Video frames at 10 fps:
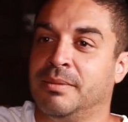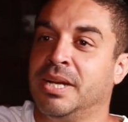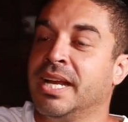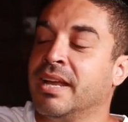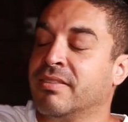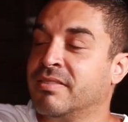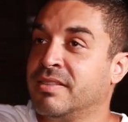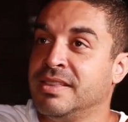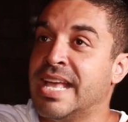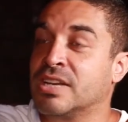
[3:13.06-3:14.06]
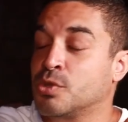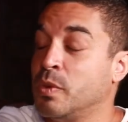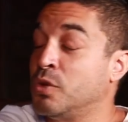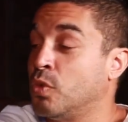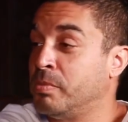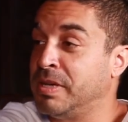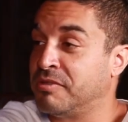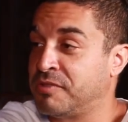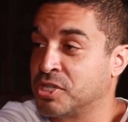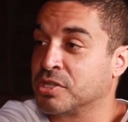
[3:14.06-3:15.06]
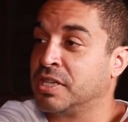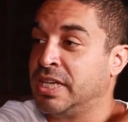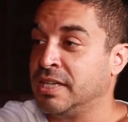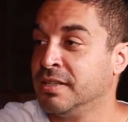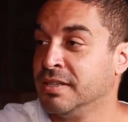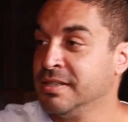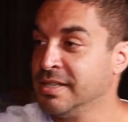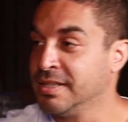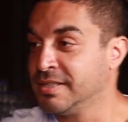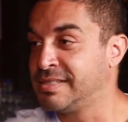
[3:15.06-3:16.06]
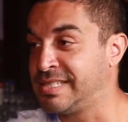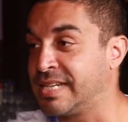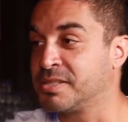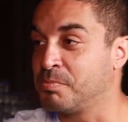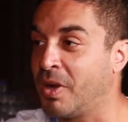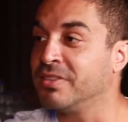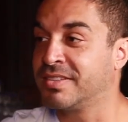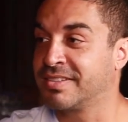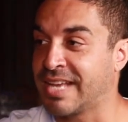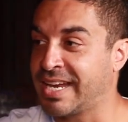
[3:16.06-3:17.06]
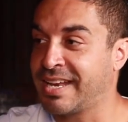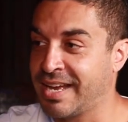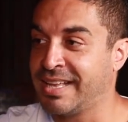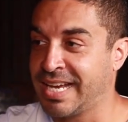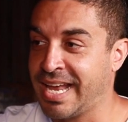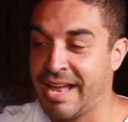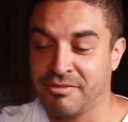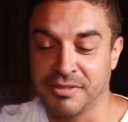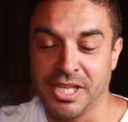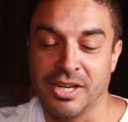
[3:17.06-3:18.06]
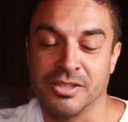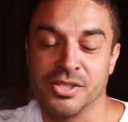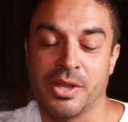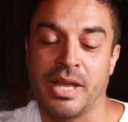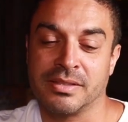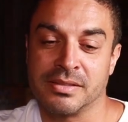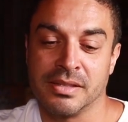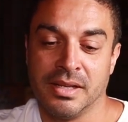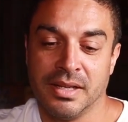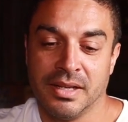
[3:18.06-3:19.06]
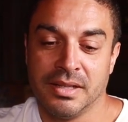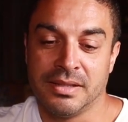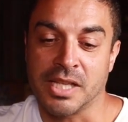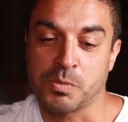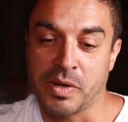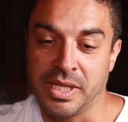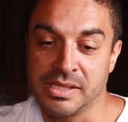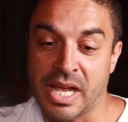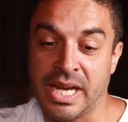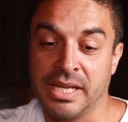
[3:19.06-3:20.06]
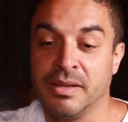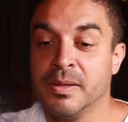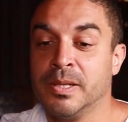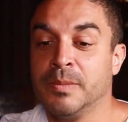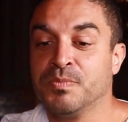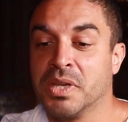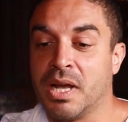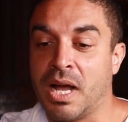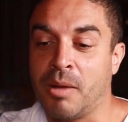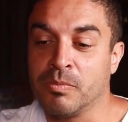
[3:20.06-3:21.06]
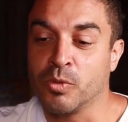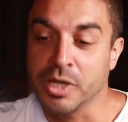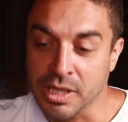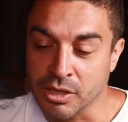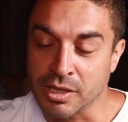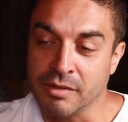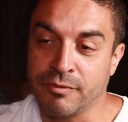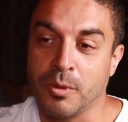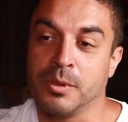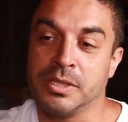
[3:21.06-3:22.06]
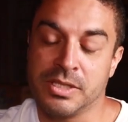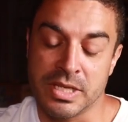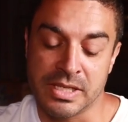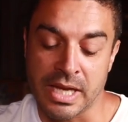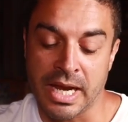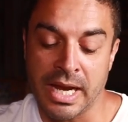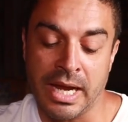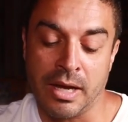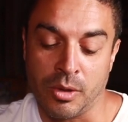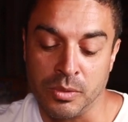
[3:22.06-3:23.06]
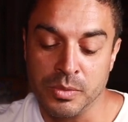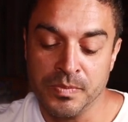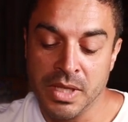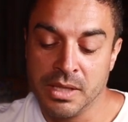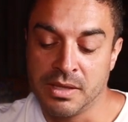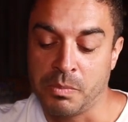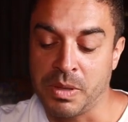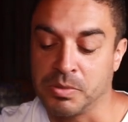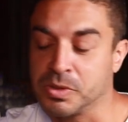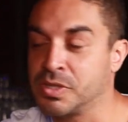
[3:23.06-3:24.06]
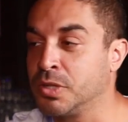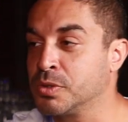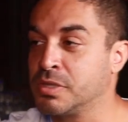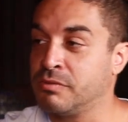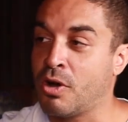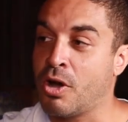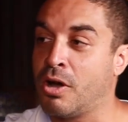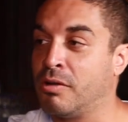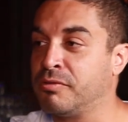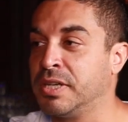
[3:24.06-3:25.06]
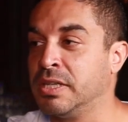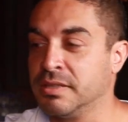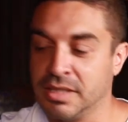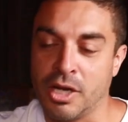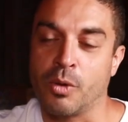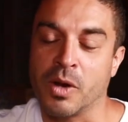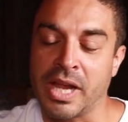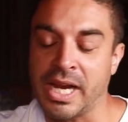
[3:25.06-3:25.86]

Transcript: I guess next week will be officially 6 months, like half of a year. So that's pretty exciting. I'm really looking forward to seeing how the People's Toast evolve, and we're